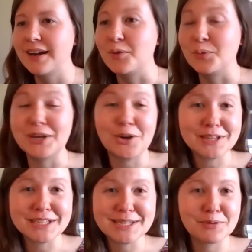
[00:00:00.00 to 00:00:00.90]
we know
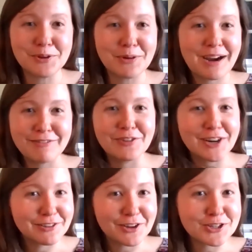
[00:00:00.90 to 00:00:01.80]
that some of you have
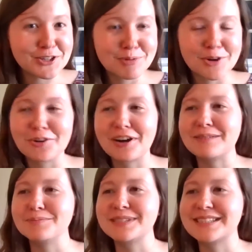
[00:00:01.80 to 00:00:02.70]
very large
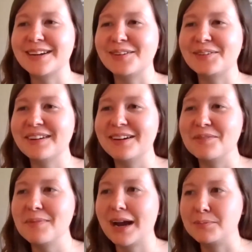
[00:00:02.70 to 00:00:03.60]
programs, so
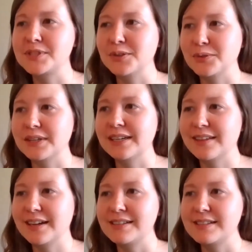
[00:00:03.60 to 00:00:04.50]
absolutely,
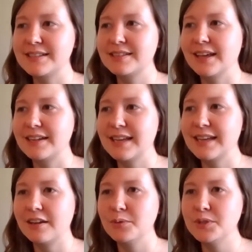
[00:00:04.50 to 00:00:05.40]
that is
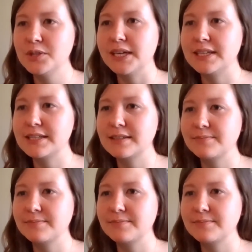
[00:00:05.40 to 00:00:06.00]
how you would do it.